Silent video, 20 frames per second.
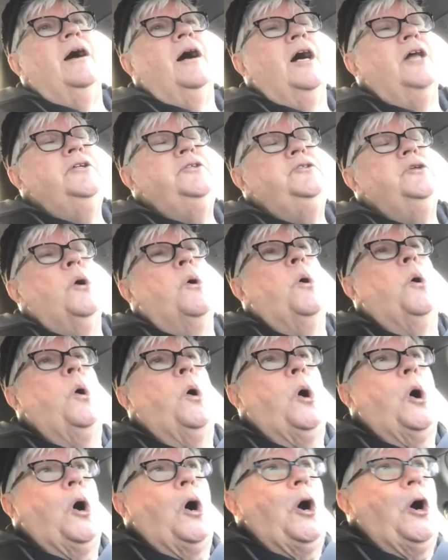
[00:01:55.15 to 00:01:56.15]

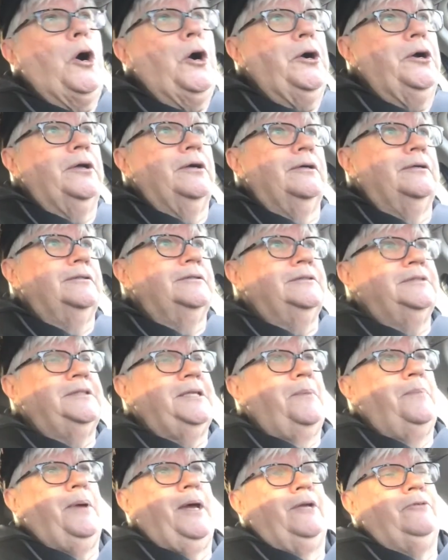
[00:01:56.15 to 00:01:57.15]
adored
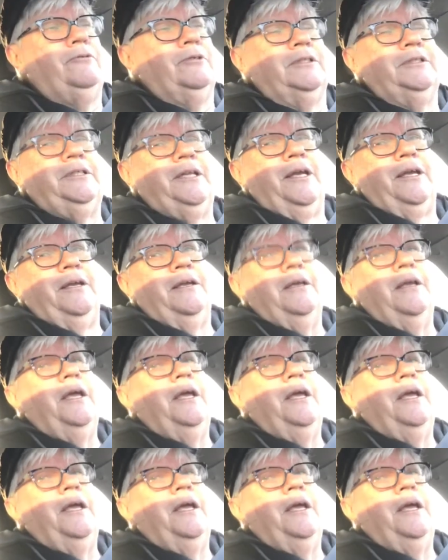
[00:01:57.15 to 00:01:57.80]
St. Patrick's Day.